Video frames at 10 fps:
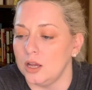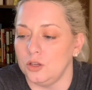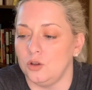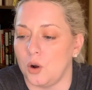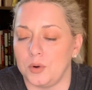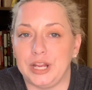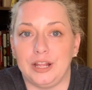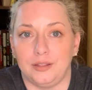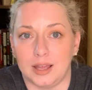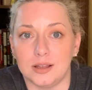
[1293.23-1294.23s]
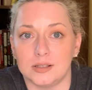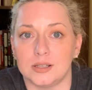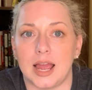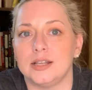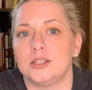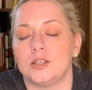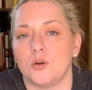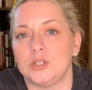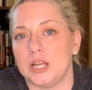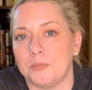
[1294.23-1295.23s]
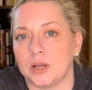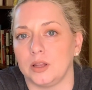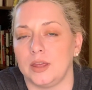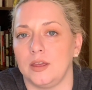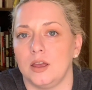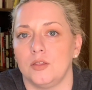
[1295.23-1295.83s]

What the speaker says: you don't need this, and so typically